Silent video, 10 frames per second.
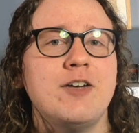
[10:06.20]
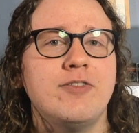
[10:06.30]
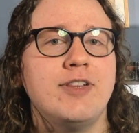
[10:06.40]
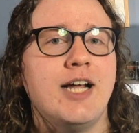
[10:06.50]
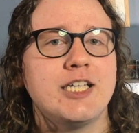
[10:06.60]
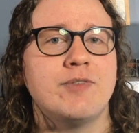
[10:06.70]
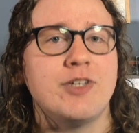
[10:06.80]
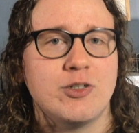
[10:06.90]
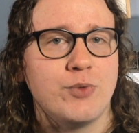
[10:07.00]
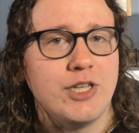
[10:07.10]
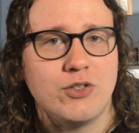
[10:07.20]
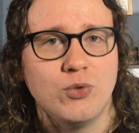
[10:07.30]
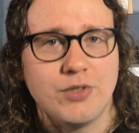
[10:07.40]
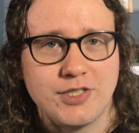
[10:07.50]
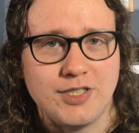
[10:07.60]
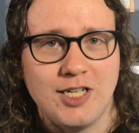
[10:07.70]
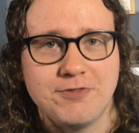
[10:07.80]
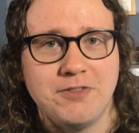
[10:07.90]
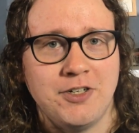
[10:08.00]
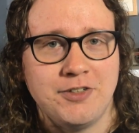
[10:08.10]
They have lots of other really cool
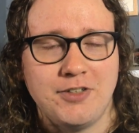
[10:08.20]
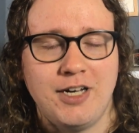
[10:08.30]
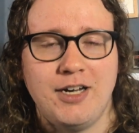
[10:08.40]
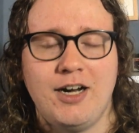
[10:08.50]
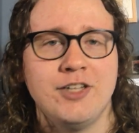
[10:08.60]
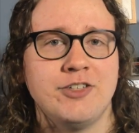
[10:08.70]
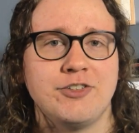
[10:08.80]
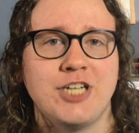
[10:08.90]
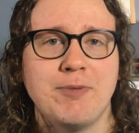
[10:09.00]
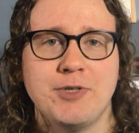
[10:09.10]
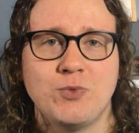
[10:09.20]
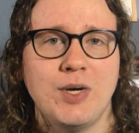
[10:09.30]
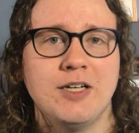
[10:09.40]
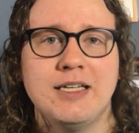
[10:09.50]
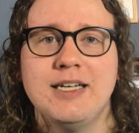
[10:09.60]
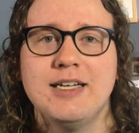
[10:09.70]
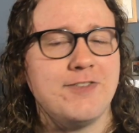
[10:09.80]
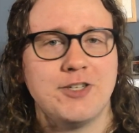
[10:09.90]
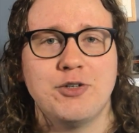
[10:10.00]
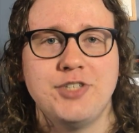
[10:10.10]
stuff on their shop as well.
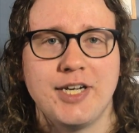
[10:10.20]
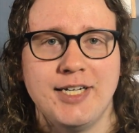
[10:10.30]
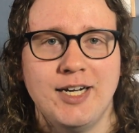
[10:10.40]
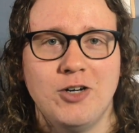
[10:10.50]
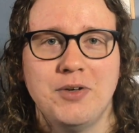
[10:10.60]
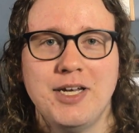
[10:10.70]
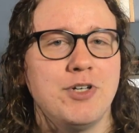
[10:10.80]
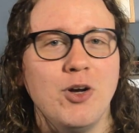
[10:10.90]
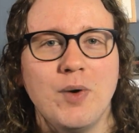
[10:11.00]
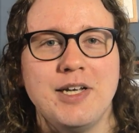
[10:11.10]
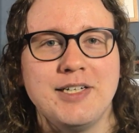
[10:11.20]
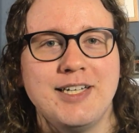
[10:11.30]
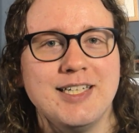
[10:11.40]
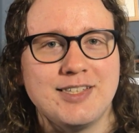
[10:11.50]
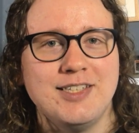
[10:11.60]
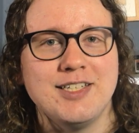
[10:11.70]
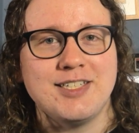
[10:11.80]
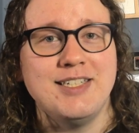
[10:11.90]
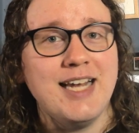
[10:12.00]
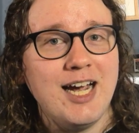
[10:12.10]
Definitely go check it out, but go ahead and get
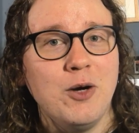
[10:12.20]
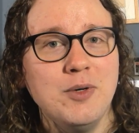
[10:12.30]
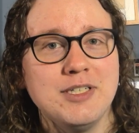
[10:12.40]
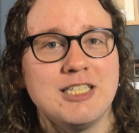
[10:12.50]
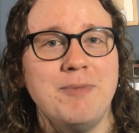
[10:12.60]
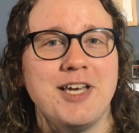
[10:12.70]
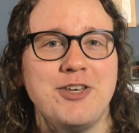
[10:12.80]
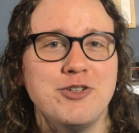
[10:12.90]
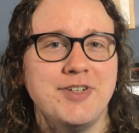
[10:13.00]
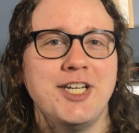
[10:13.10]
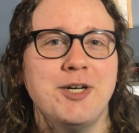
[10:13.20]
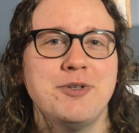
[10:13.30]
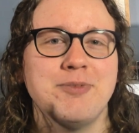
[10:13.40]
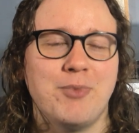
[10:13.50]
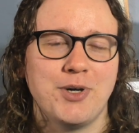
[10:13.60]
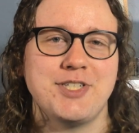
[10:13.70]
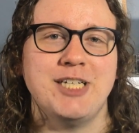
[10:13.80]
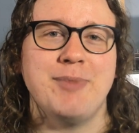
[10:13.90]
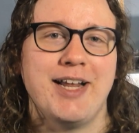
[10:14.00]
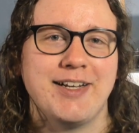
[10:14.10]
this now to make your videos more
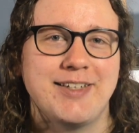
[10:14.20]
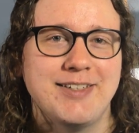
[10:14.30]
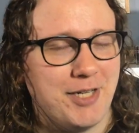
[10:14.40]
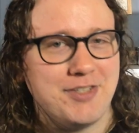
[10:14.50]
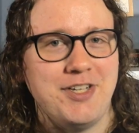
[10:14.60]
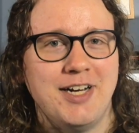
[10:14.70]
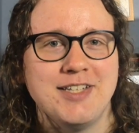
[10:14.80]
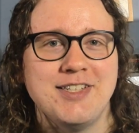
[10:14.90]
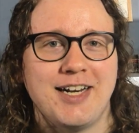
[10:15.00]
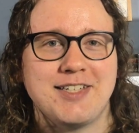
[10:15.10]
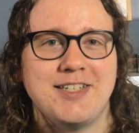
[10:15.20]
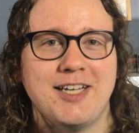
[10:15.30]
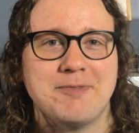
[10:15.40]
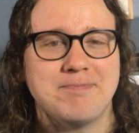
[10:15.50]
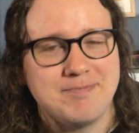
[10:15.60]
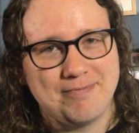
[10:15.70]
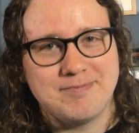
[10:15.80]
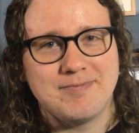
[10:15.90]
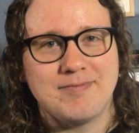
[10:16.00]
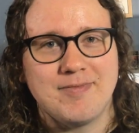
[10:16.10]
cinematic. But I'll see you guys next time.
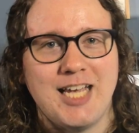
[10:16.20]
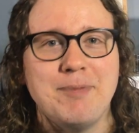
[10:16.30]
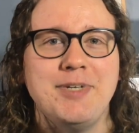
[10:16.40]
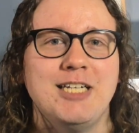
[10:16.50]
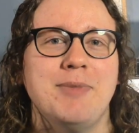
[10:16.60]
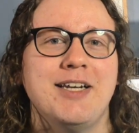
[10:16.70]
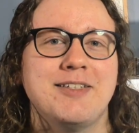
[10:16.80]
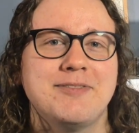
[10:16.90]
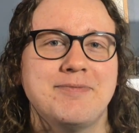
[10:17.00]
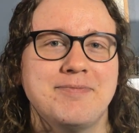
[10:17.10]
Happy animating.